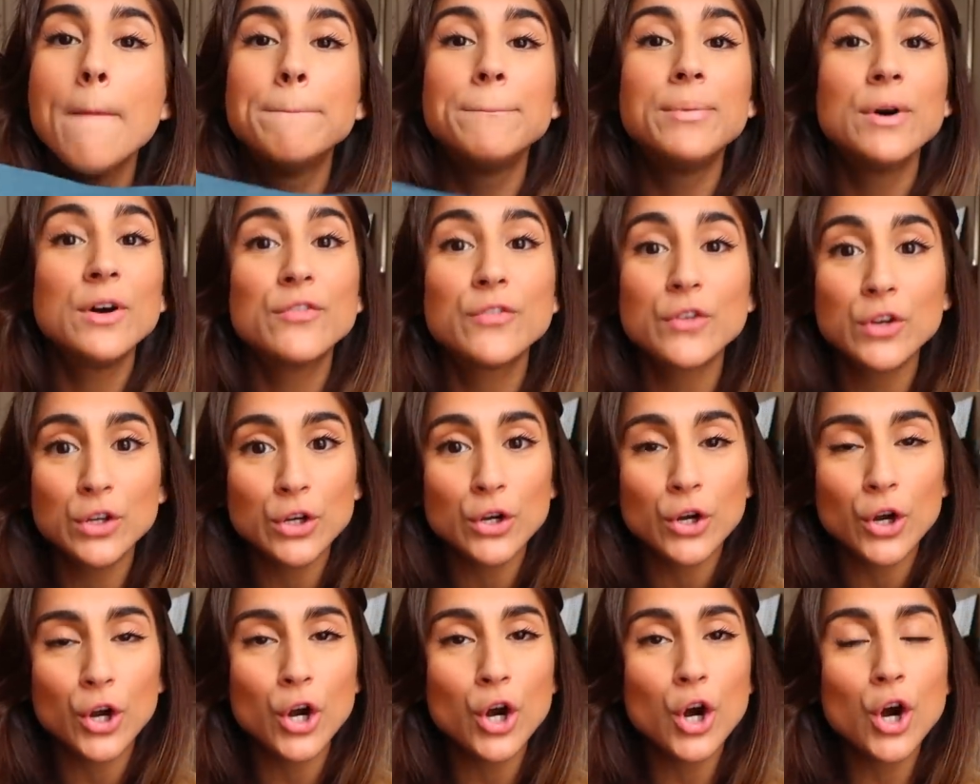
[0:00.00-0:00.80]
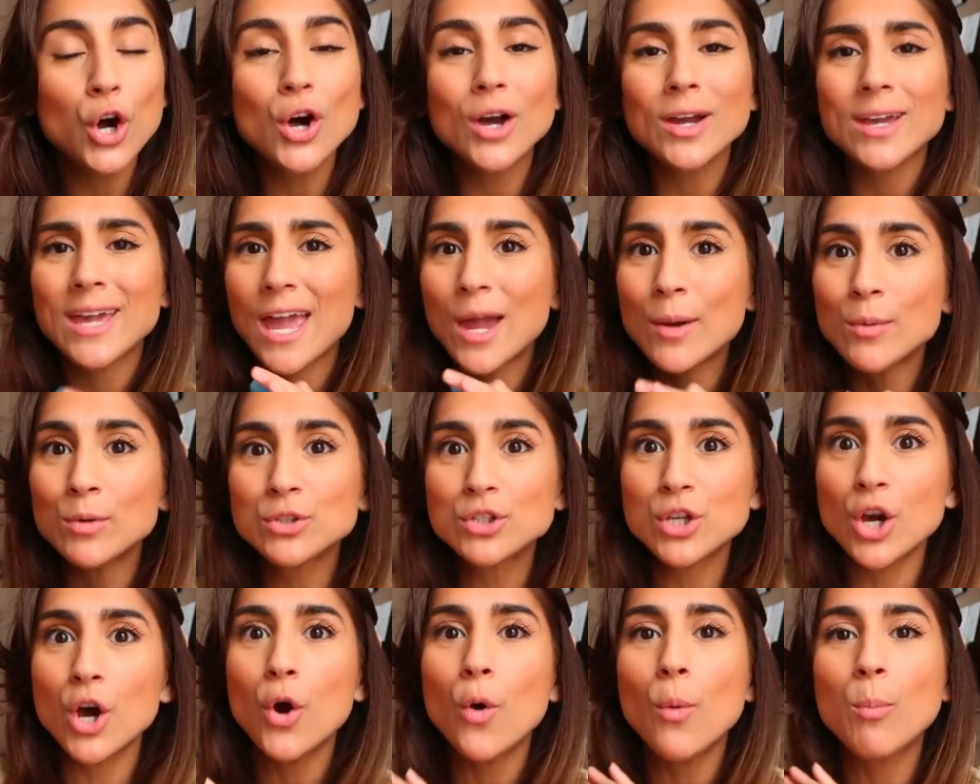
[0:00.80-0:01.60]
but for your girl, camel
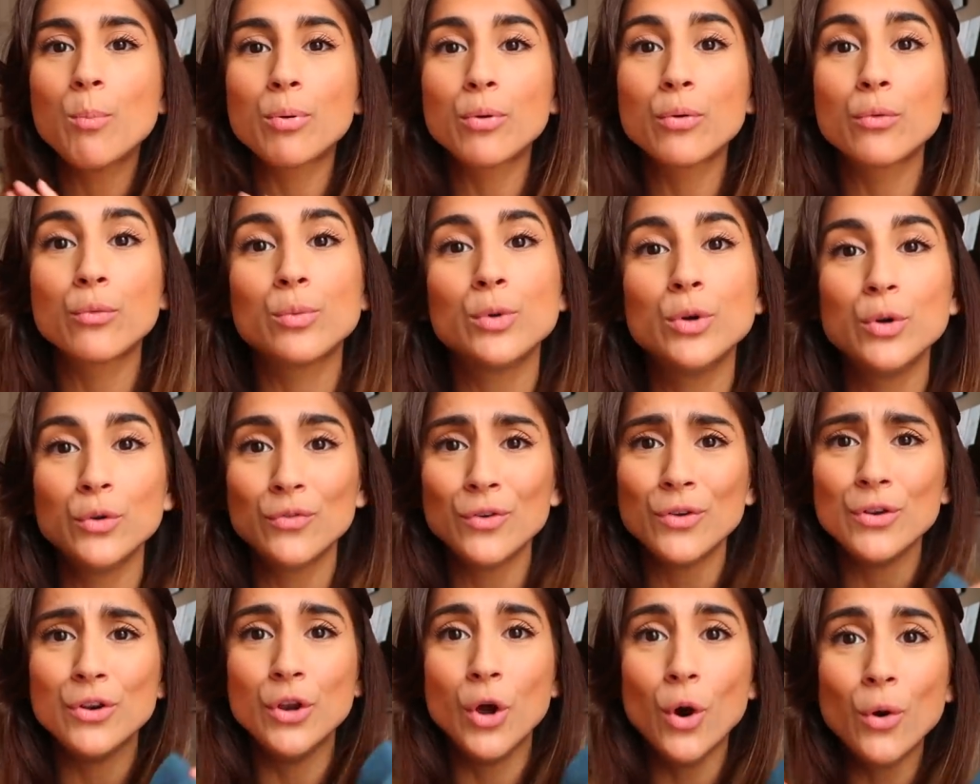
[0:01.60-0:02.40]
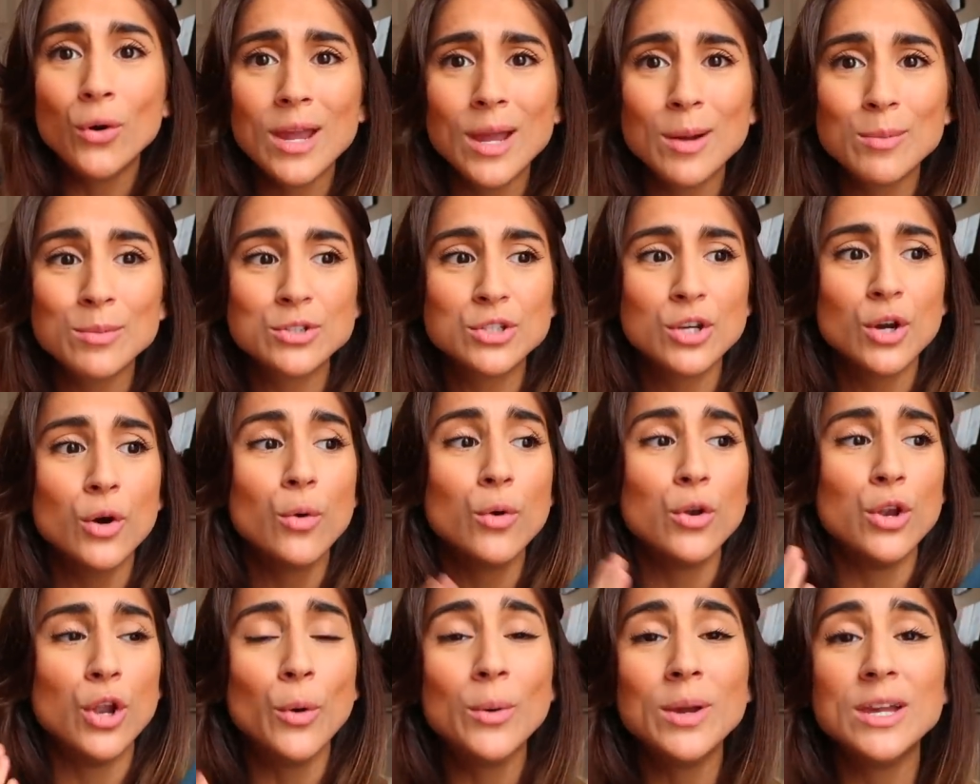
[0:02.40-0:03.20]
toe proof. No camel toe,
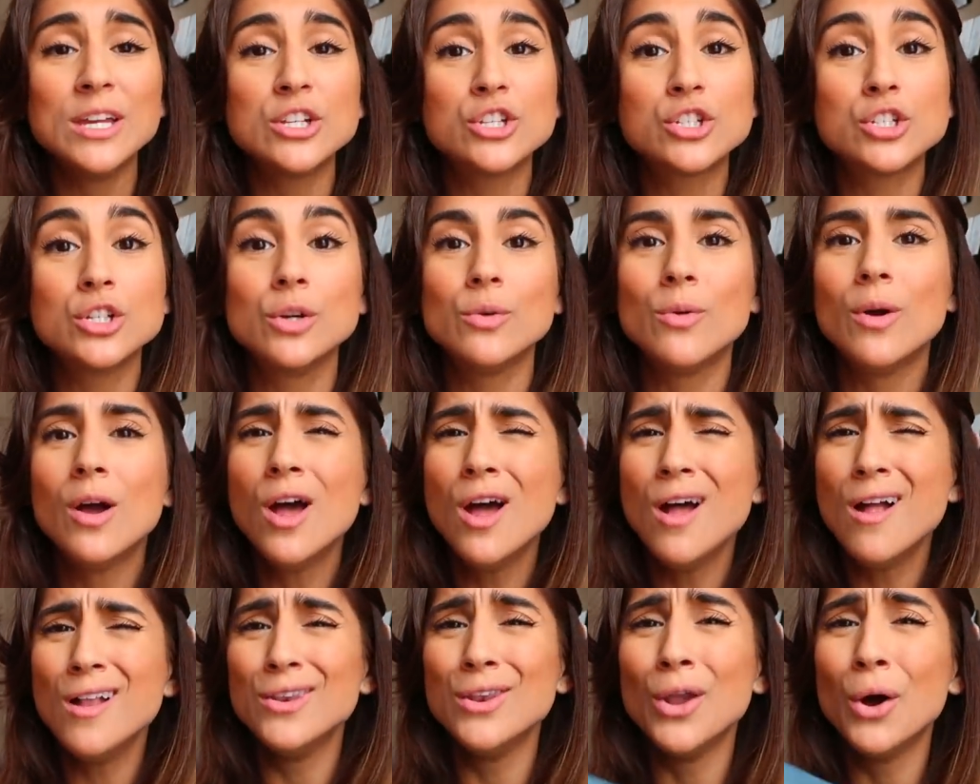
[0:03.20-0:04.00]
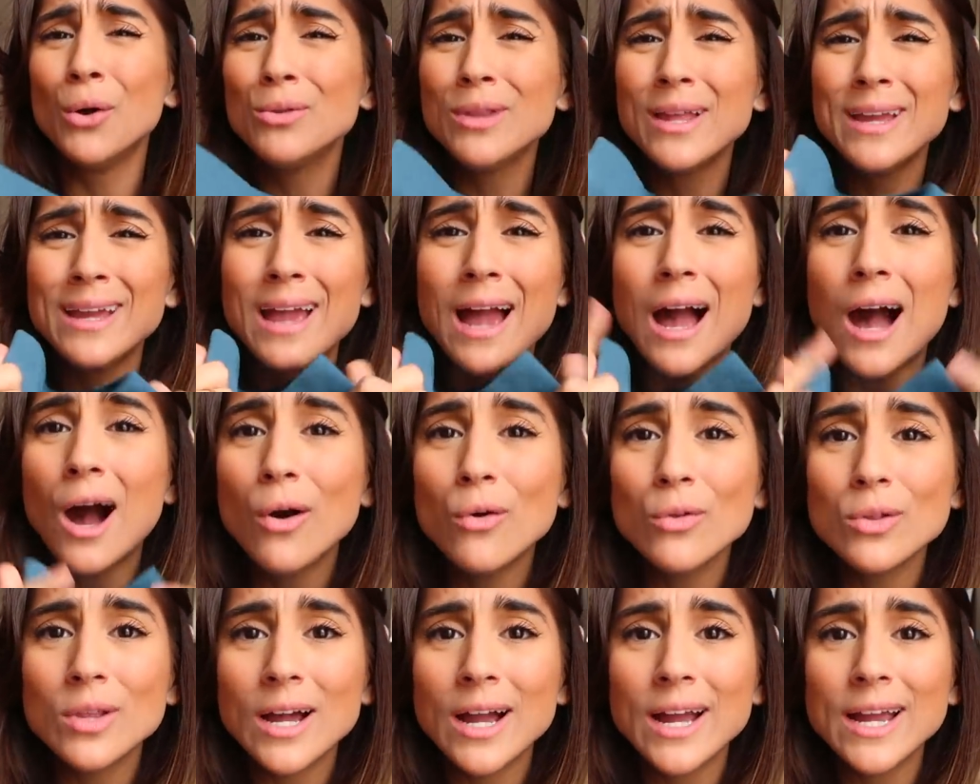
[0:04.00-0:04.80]
no issue, no like
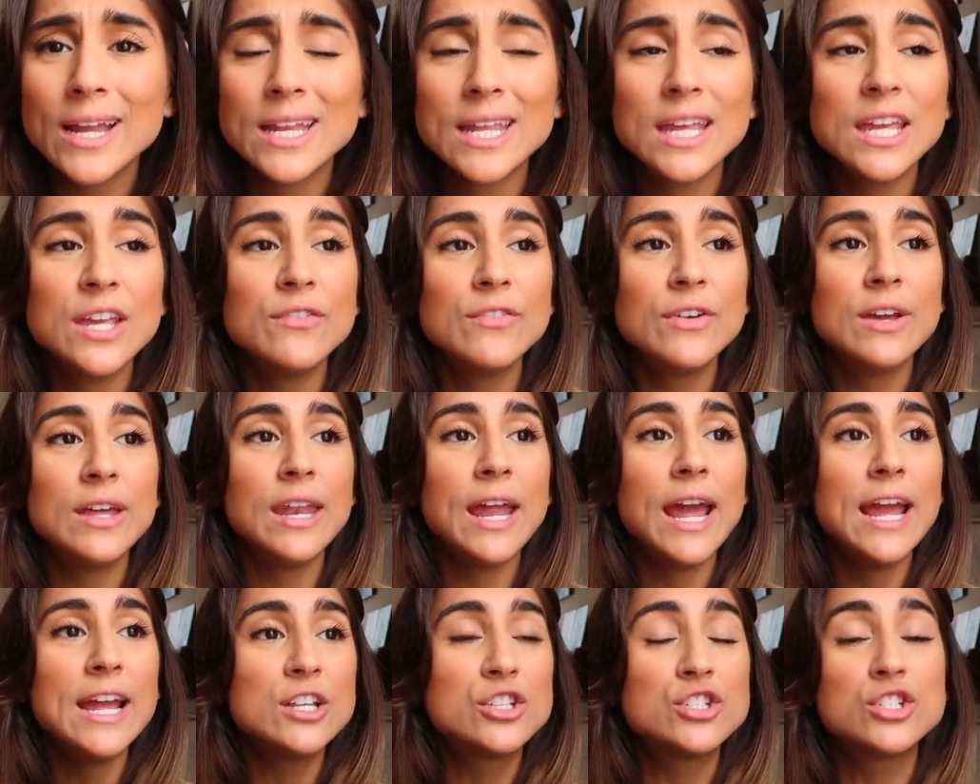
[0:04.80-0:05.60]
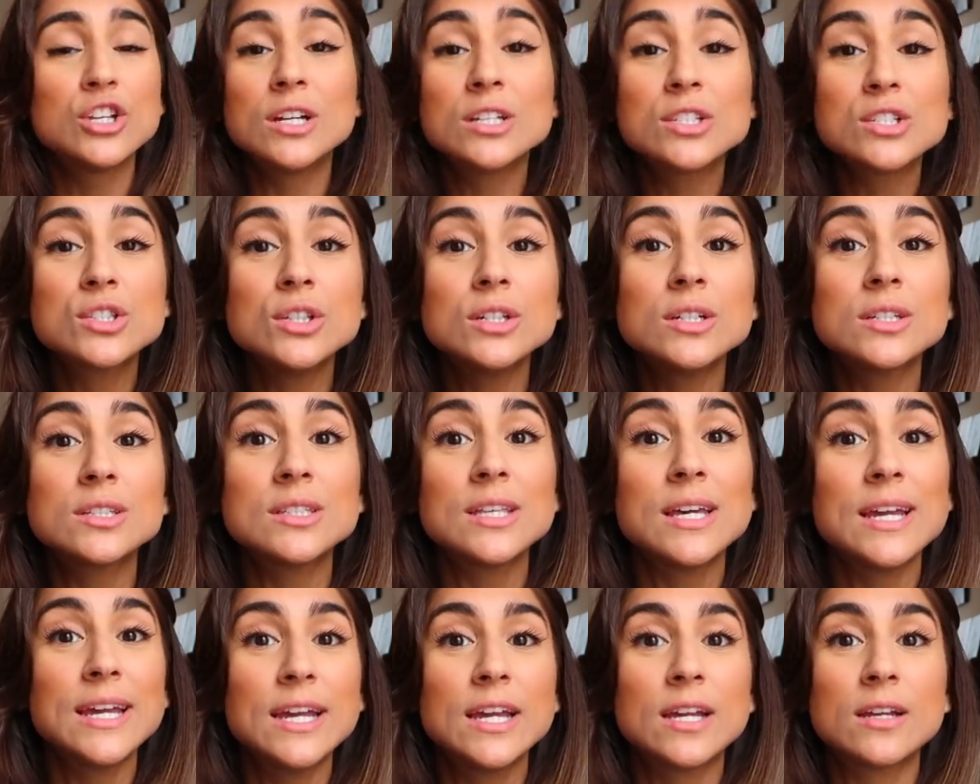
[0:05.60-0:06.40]
outline even. It just looks
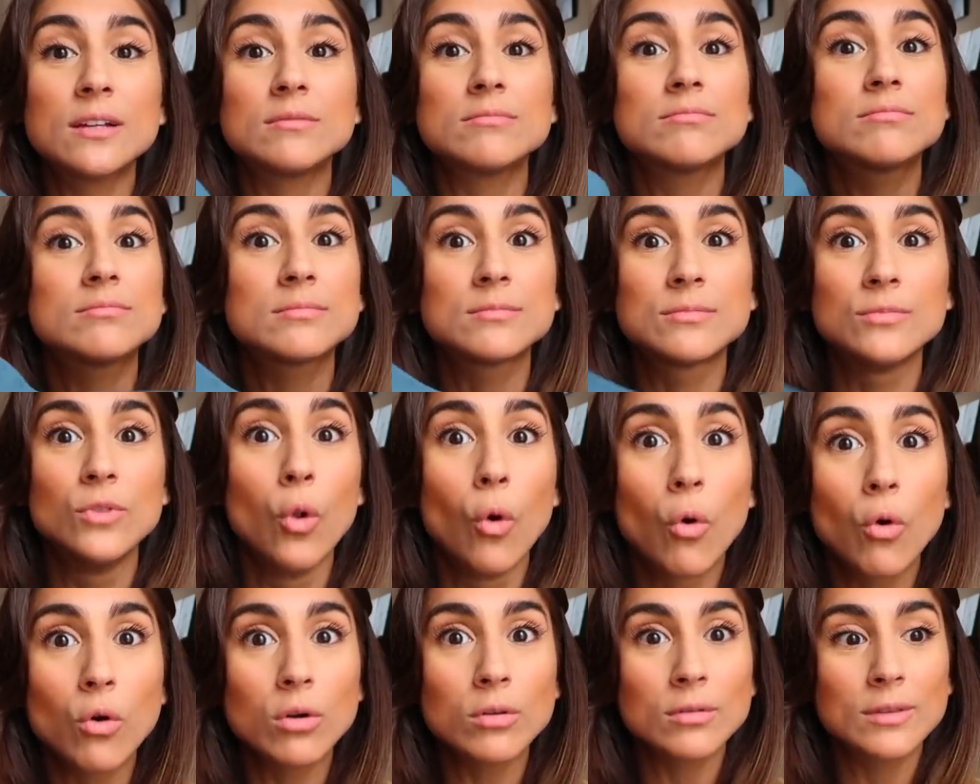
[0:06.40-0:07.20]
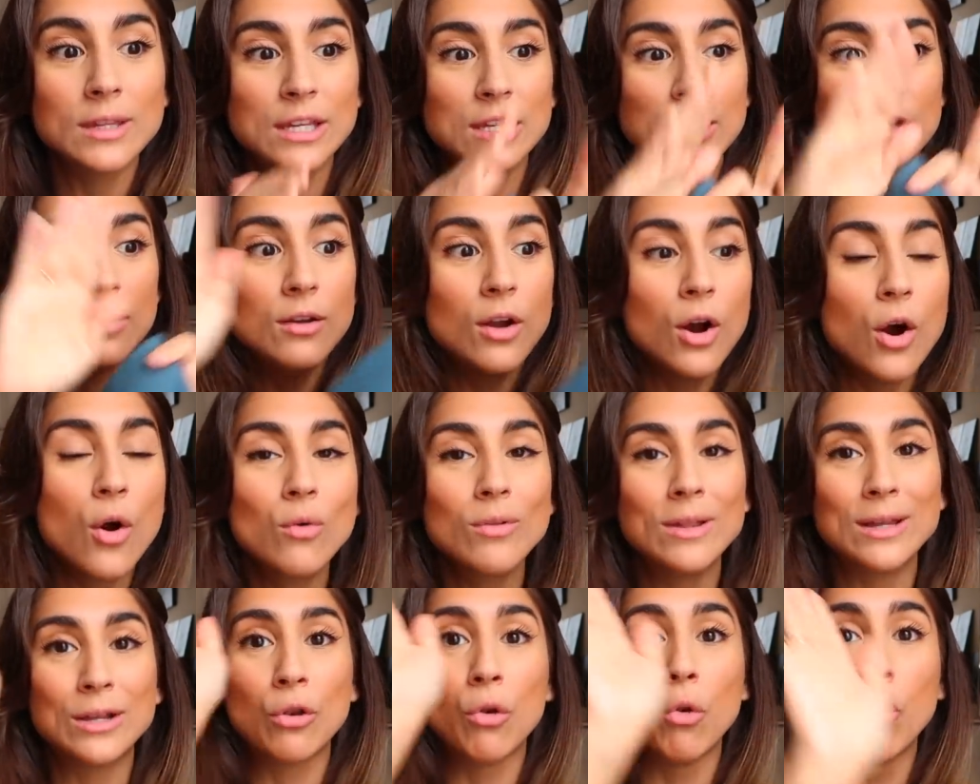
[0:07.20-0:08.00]
like nor like you know
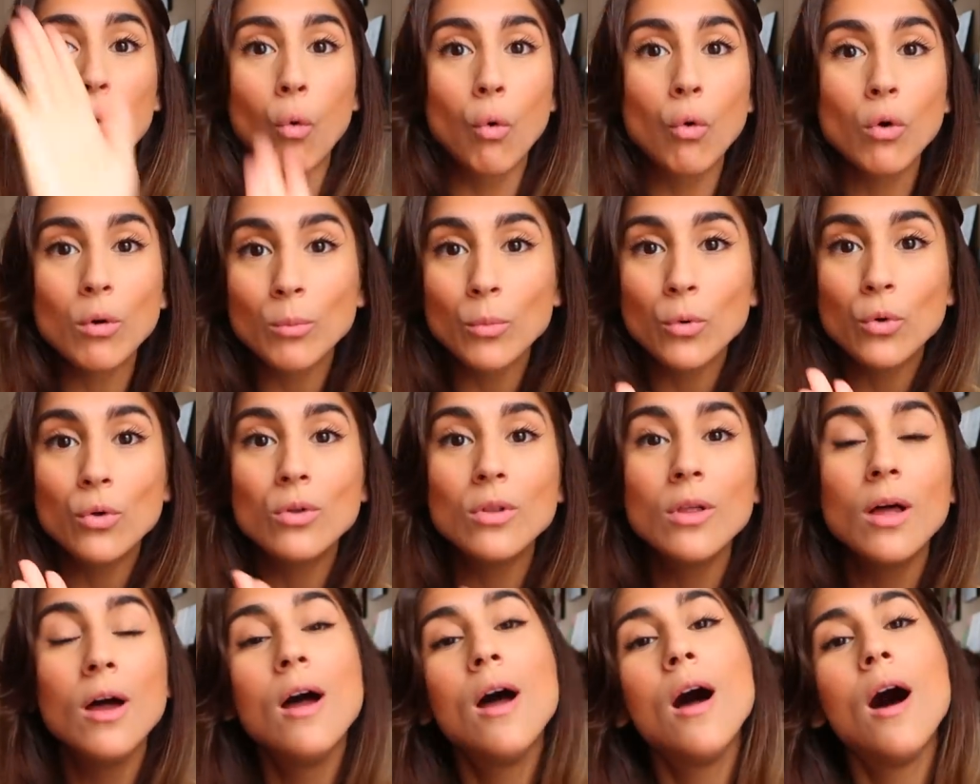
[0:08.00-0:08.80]
like normal